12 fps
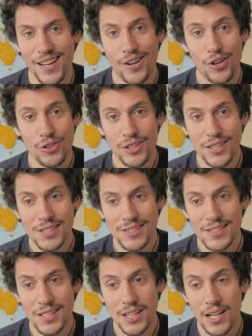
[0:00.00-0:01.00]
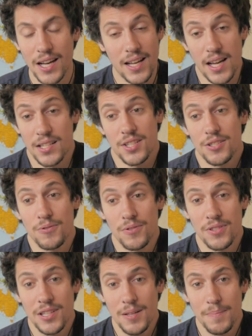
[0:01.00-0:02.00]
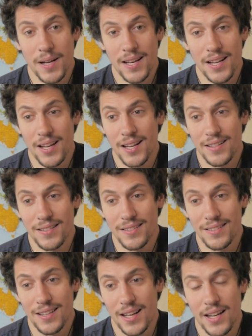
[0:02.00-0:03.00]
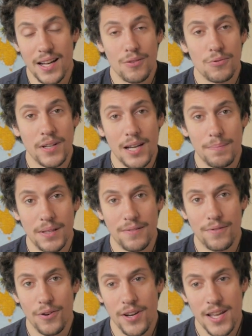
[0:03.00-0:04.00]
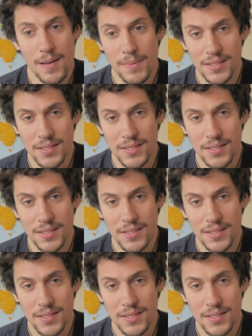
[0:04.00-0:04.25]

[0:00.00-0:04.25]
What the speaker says: contests, and I just couldn't sleep, and I had to get up at 4 a.m.